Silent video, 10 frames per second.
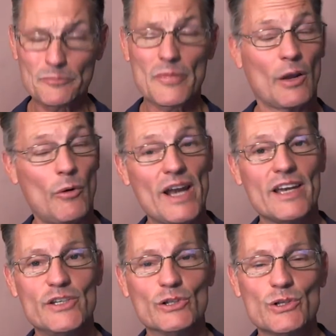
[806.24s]

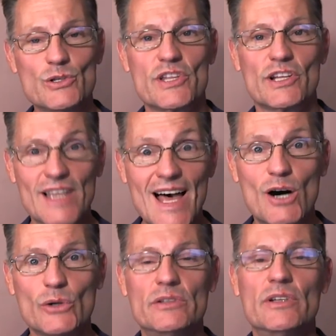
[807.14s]
Granted, you lose the
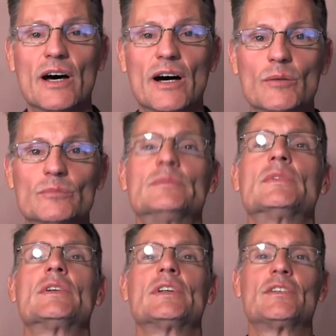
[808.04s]
cloud
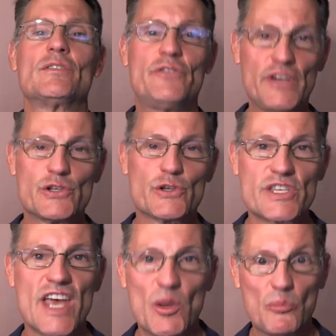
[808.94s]
feature
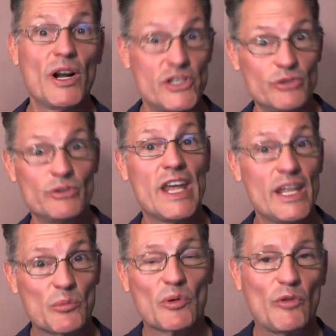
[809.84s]
set, but you'd
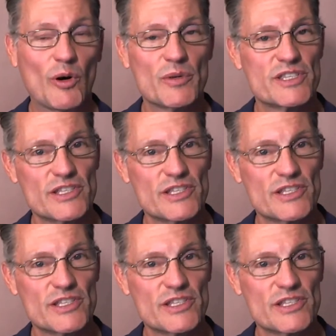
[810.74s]
gain the performance.